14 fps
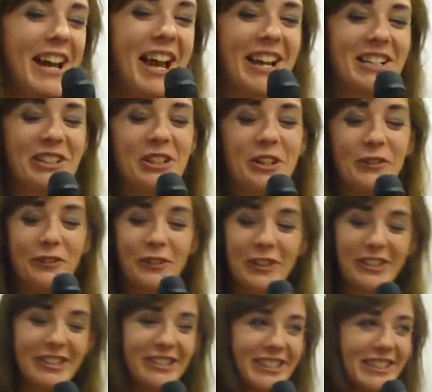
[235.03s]
And to look
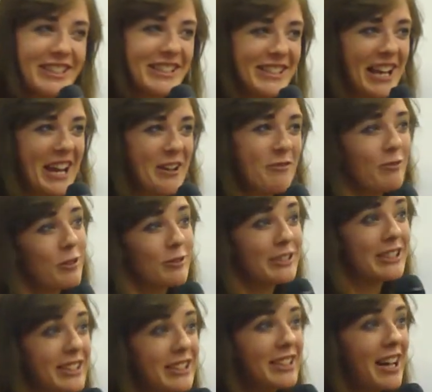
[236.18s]
further inside
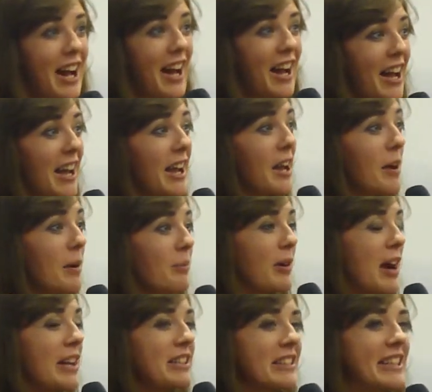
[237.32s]
Ronan, I
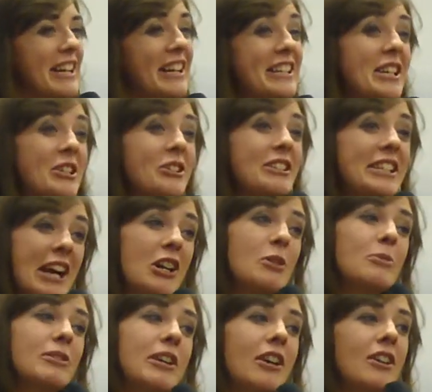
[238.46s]
brought to light another
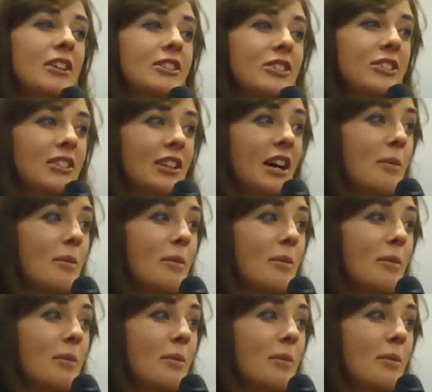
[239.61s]
terrible character,